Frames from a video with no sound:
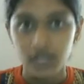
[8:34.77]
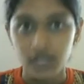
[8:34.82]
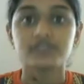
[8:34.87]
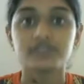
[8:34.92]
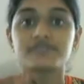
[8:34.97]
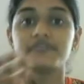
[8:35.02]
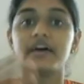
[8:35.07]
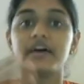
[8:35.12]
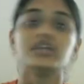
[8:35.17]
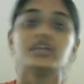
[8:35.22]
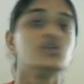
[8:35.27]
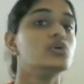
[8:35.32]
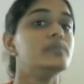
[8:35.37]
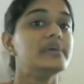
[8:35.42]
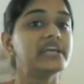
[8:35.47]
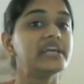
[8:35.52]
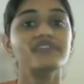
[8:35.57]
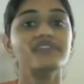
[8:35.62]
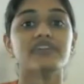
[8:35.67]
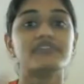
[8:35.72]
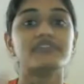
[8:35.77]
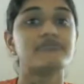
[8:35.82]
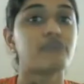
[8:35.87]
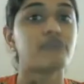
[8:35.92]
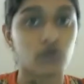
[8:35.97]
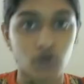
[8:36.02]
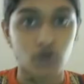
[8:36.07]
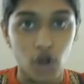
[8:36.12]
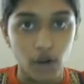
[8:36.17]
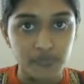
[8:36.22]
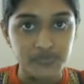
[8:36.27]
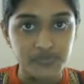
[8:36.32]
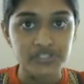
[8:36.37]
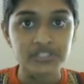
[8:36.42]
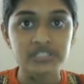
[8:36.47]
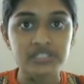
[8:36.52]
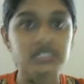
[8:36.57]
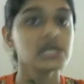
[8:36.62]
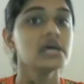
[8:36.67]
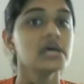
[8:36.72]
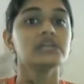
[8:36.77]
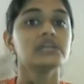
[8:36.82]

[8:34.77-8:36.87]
So where you will be given four options.